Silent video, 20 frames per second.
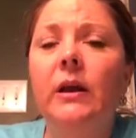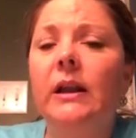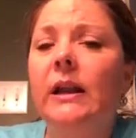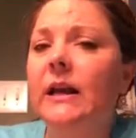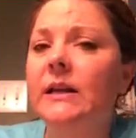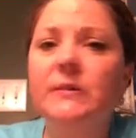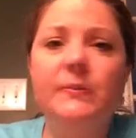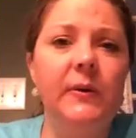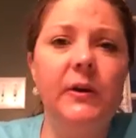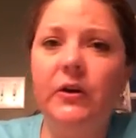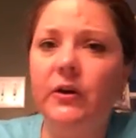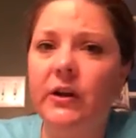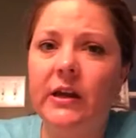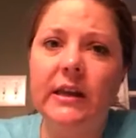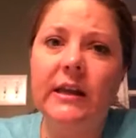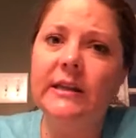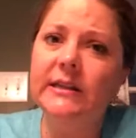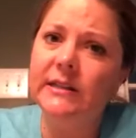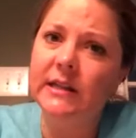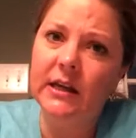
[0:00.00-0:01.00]
class
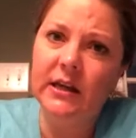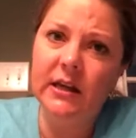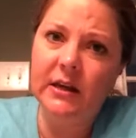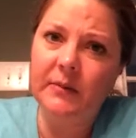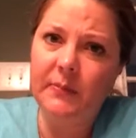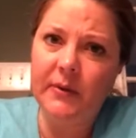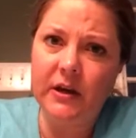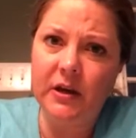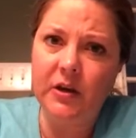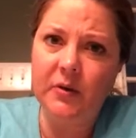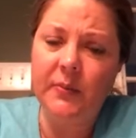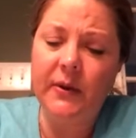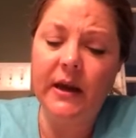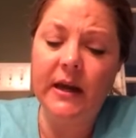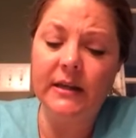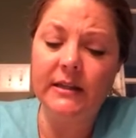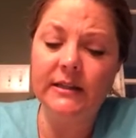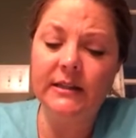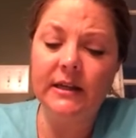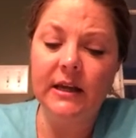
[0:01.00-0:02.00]
period isn't going to be your
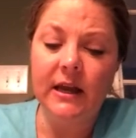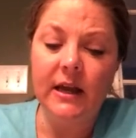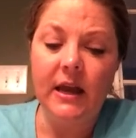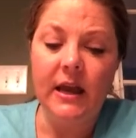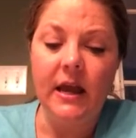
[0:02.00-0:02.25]
best.